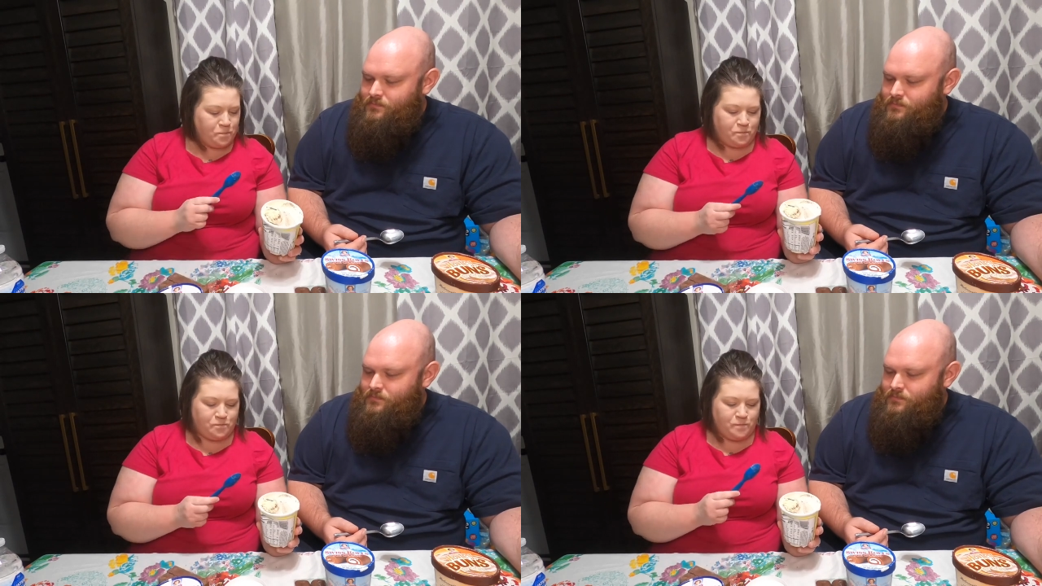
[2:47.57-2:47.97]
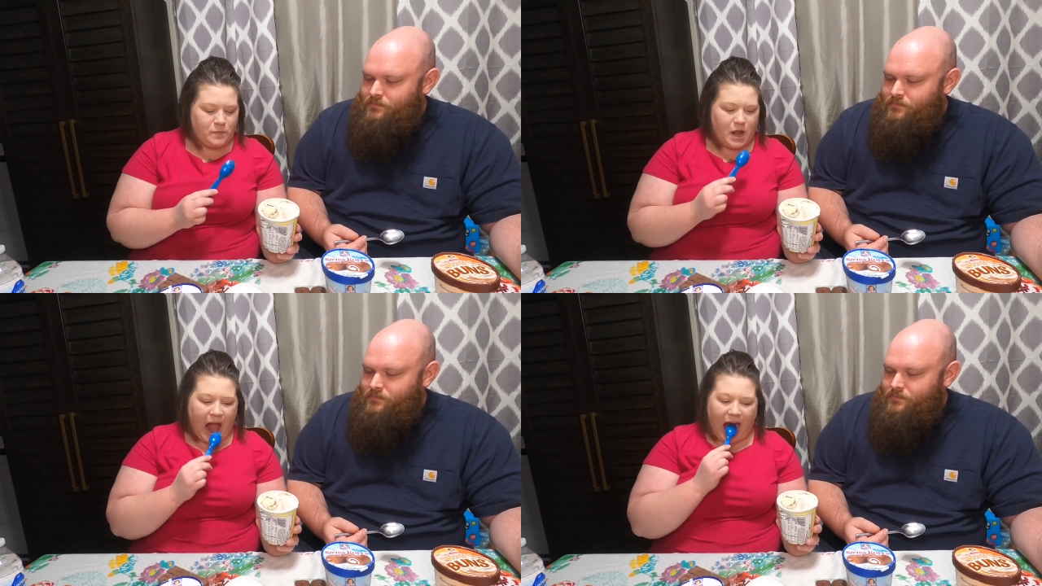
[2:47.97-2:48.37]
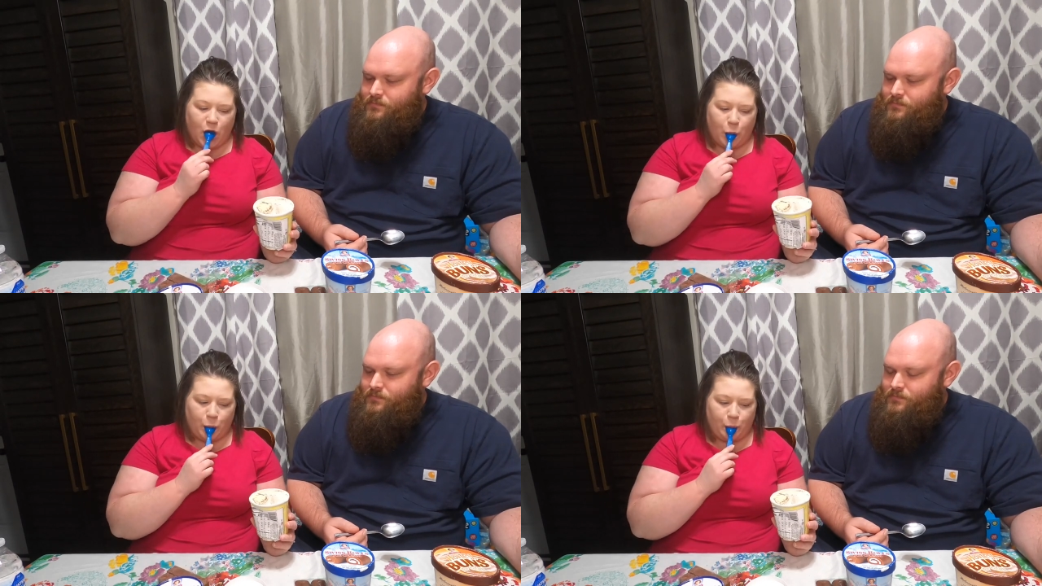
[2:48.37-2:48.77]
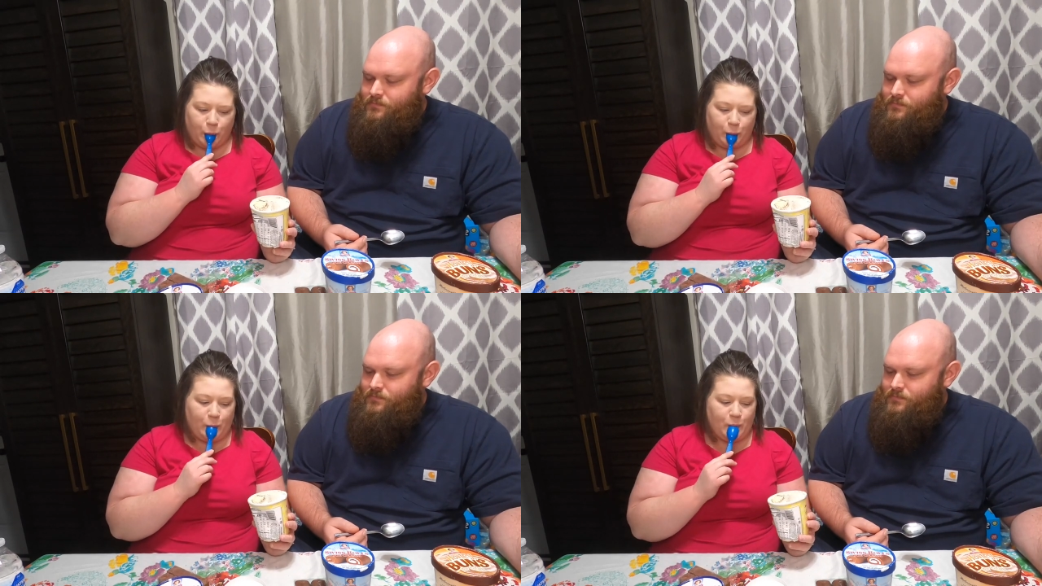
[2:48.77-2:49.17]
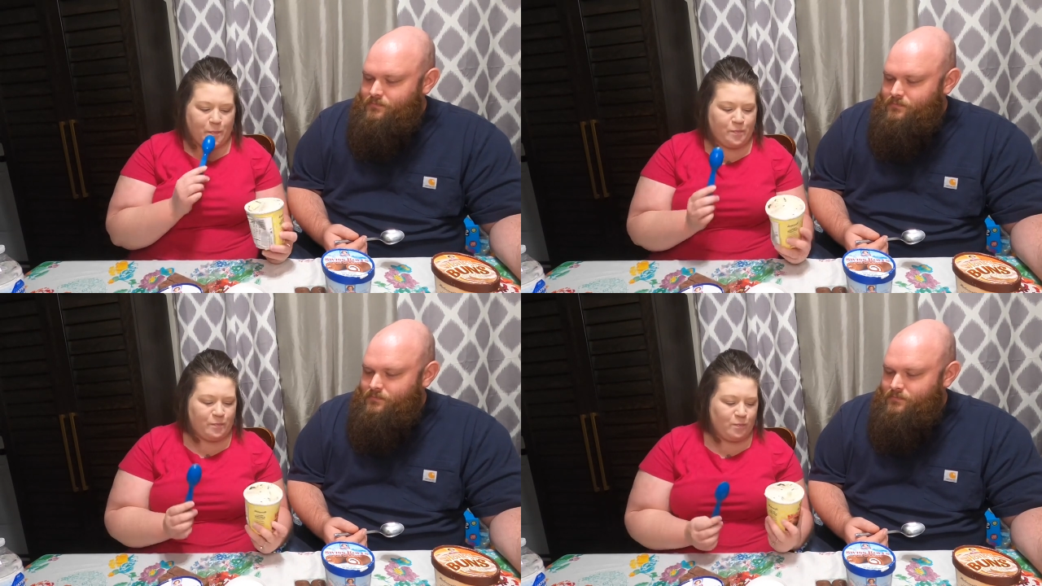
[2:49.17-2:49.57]

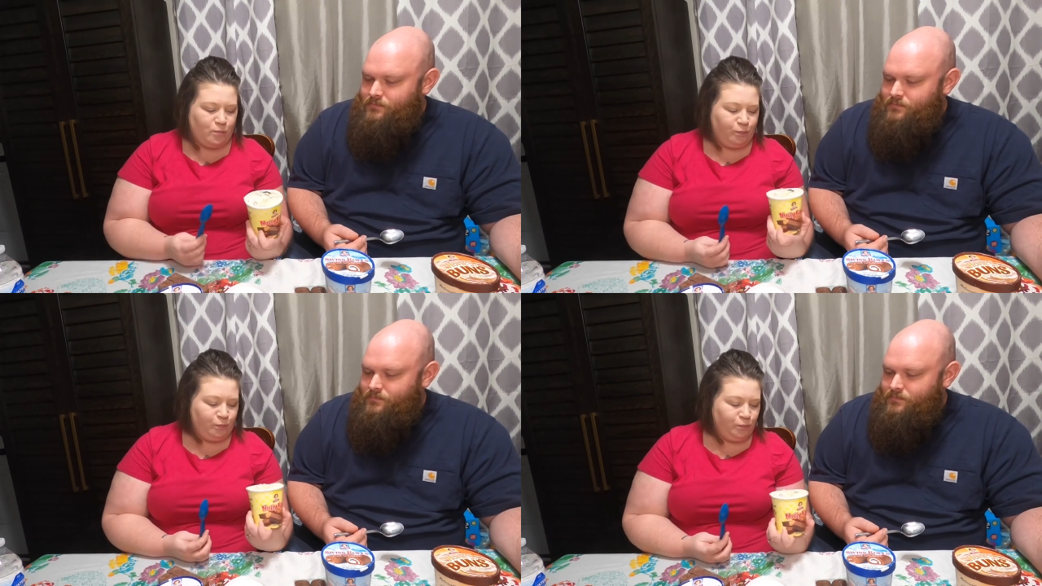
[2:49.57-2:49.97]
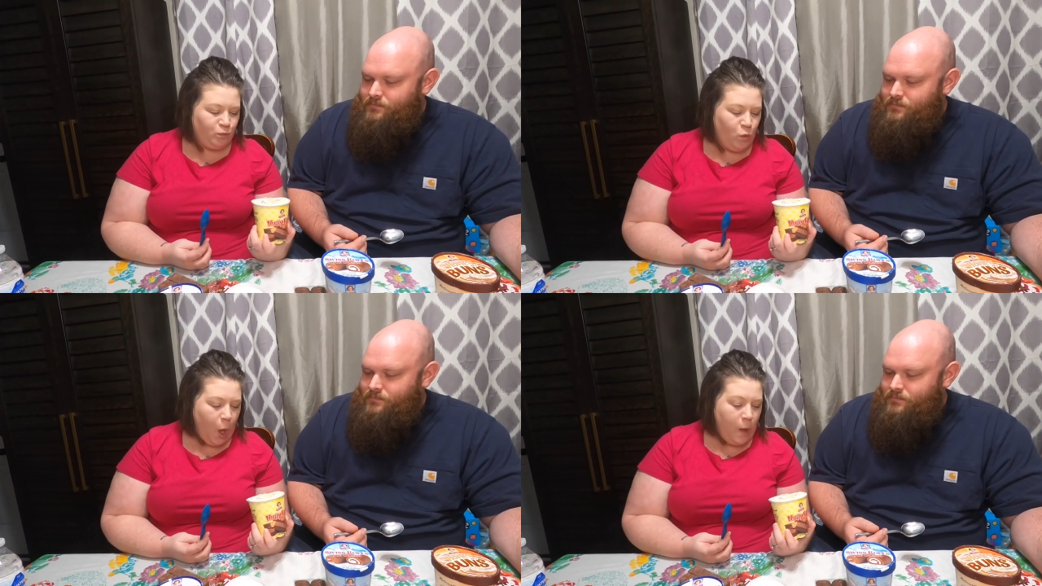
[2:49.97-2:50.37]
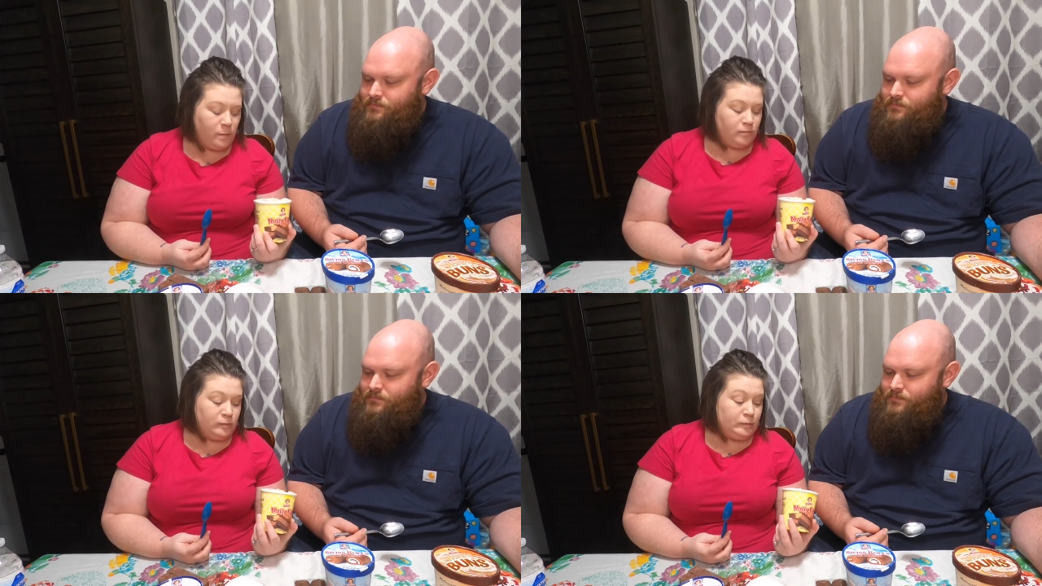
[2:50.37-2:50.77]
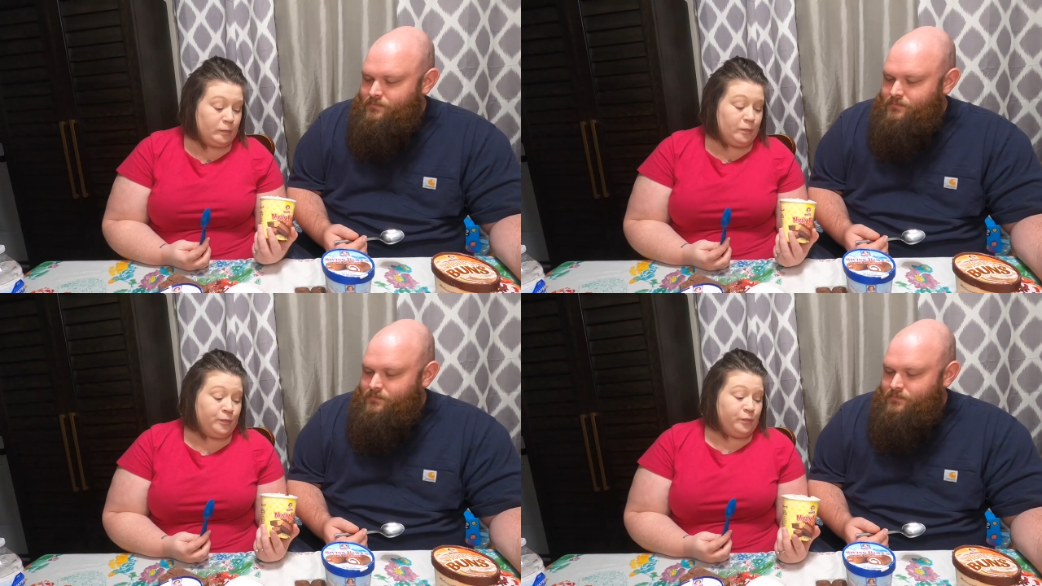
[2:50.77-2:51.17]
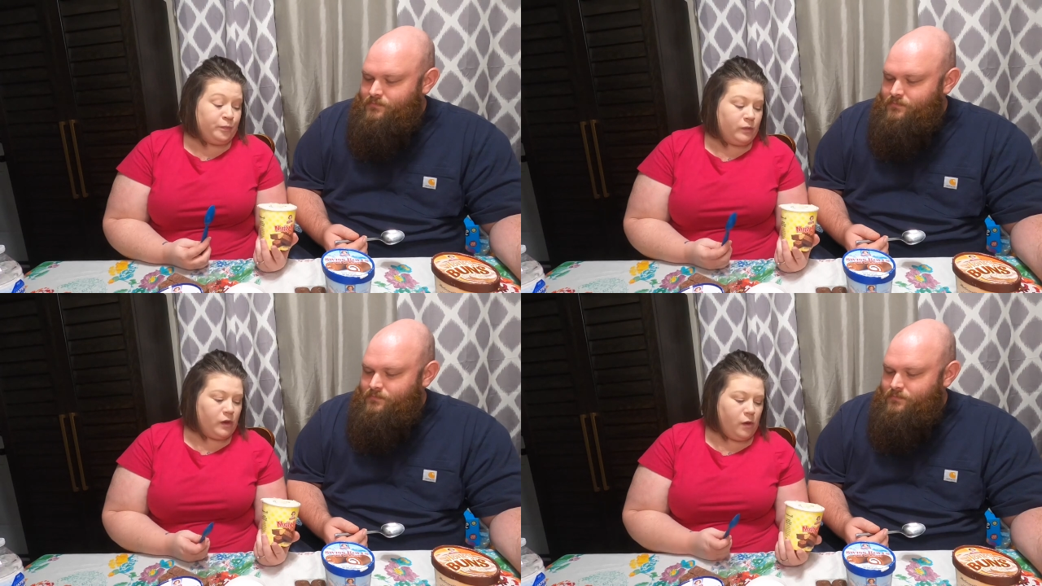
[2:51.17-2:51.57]

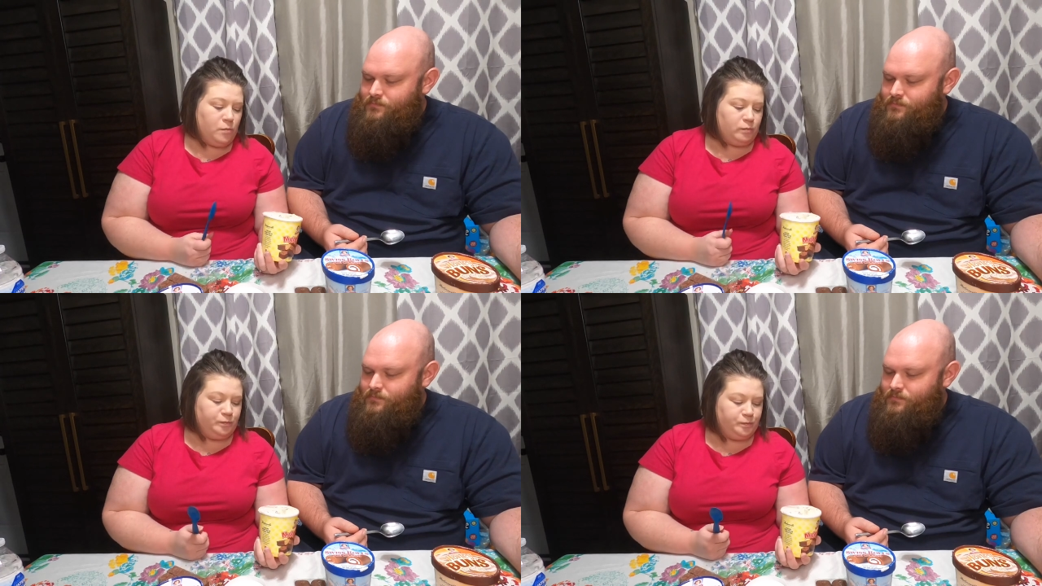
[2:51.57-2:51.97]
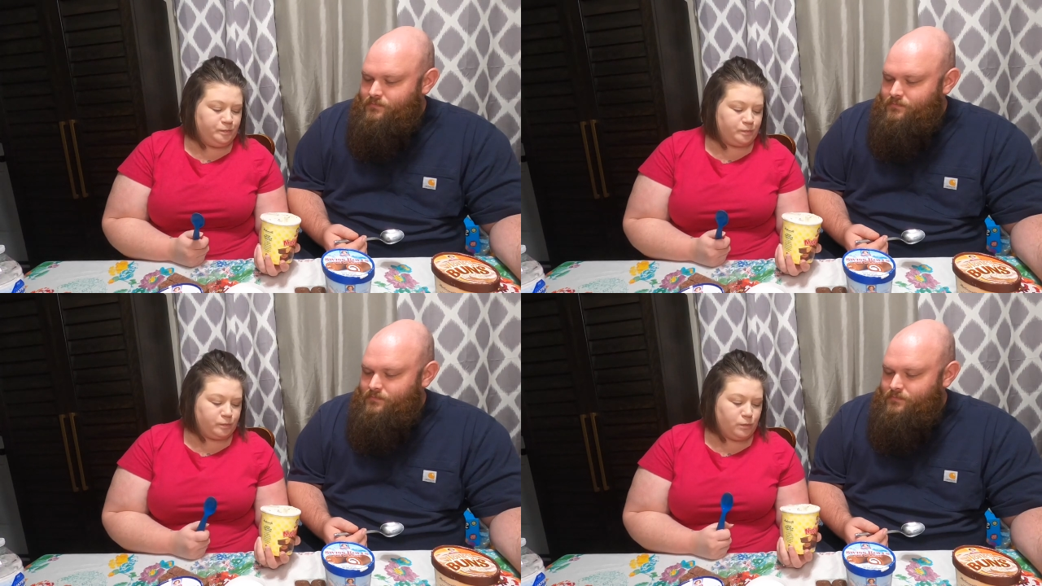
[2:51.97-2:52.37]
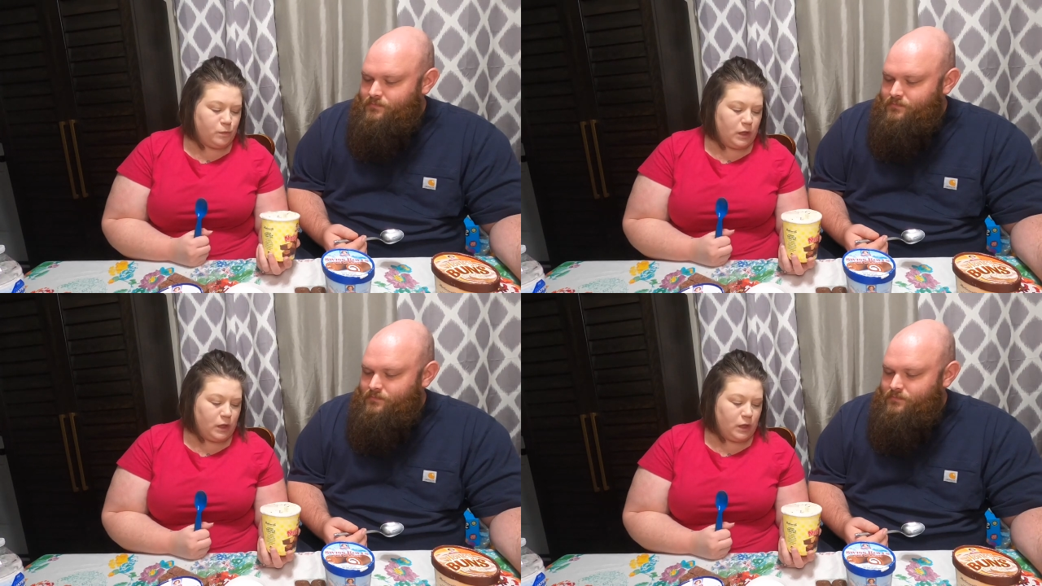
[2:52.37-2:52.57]
Nobody speaks.